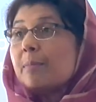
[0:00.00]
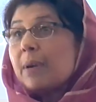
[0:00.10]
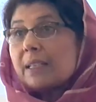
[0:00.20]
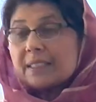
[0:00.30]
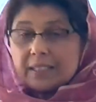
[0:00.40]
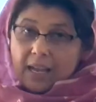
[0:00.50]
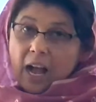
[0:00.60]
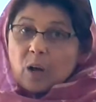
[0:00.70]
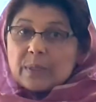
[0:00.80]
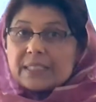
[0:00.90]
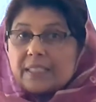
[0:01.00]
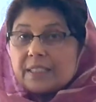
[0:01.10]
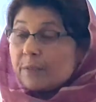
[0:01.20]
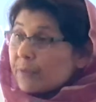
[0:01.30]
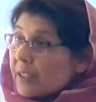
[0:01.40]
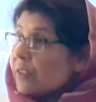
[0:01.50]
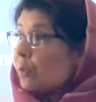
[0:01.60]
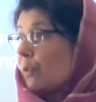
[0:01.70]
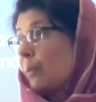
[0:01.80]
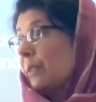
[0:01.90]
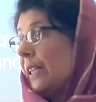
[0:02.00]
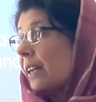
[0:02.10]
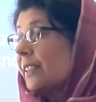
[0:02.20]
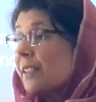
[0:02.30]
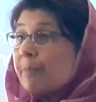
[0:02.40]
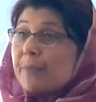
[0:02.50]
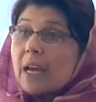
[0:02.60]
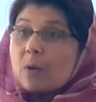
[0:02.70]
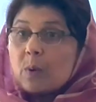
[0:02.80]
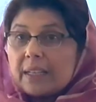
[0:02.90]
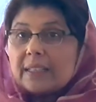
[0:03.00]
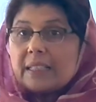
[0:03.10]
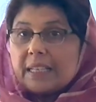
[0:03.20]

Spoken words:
But how is it different from the other? Well,